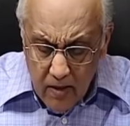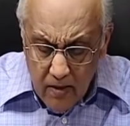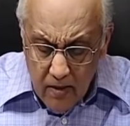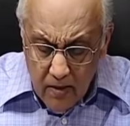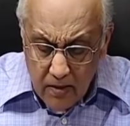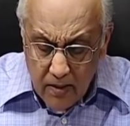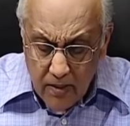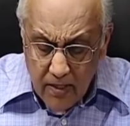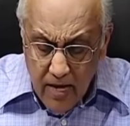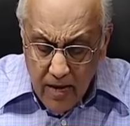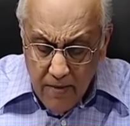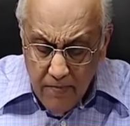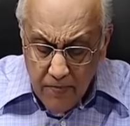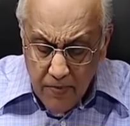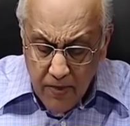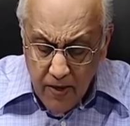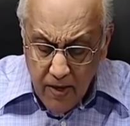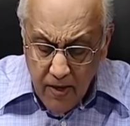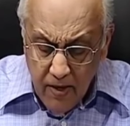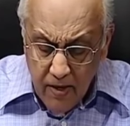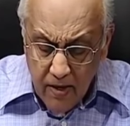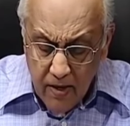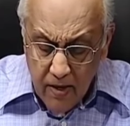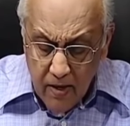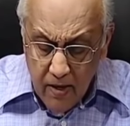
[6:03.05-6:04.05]
the same
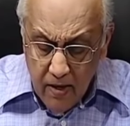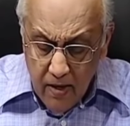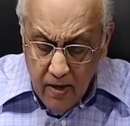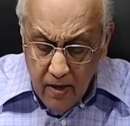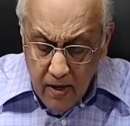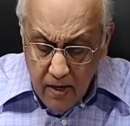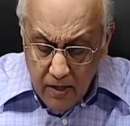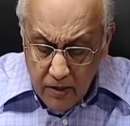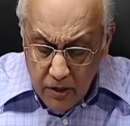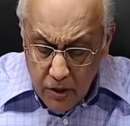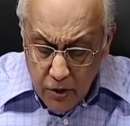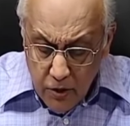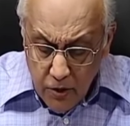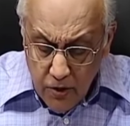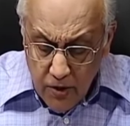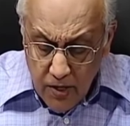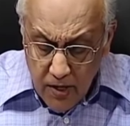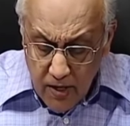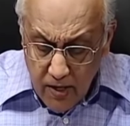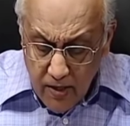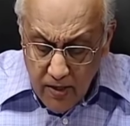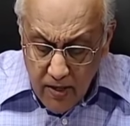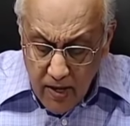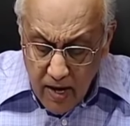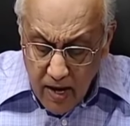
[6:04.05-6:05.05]
thing is
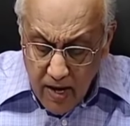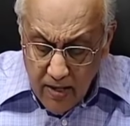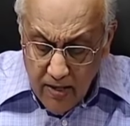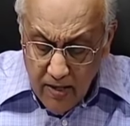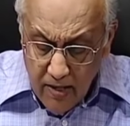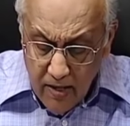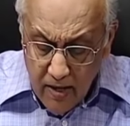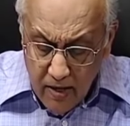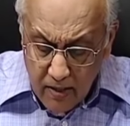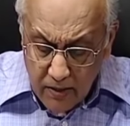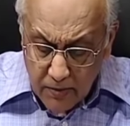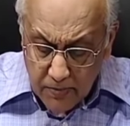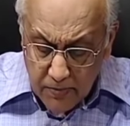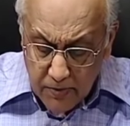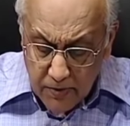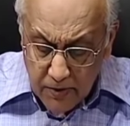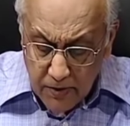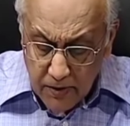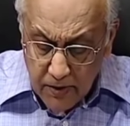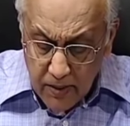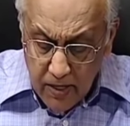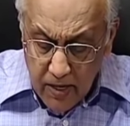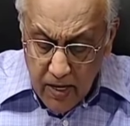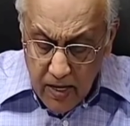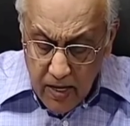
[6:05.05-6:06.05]
quoted in the other
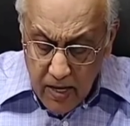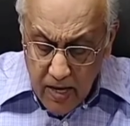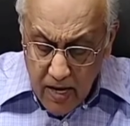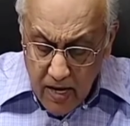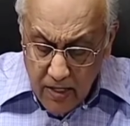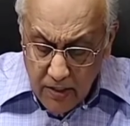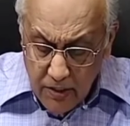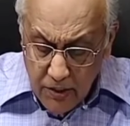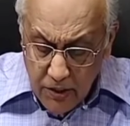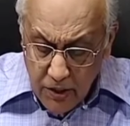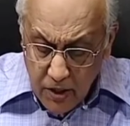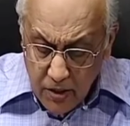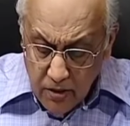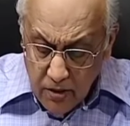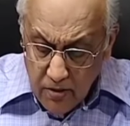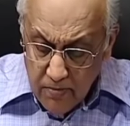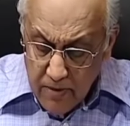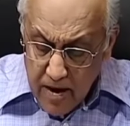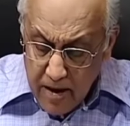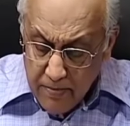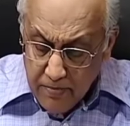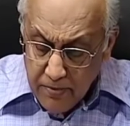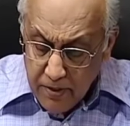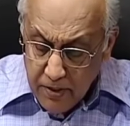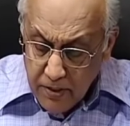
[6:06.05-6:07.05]
gospels as John the
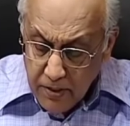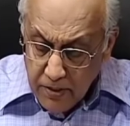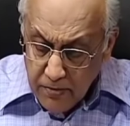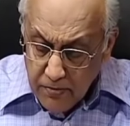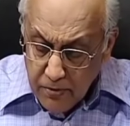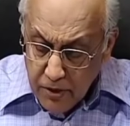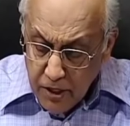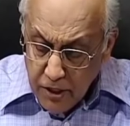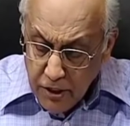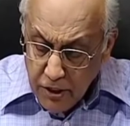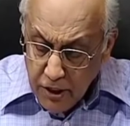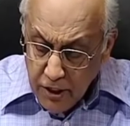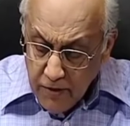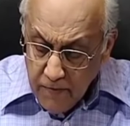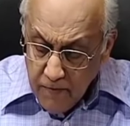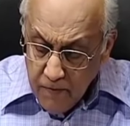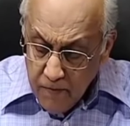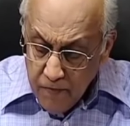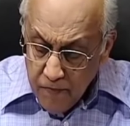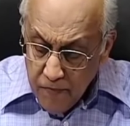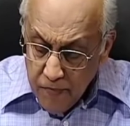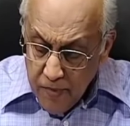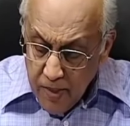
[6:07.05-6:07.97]
Baptist preaching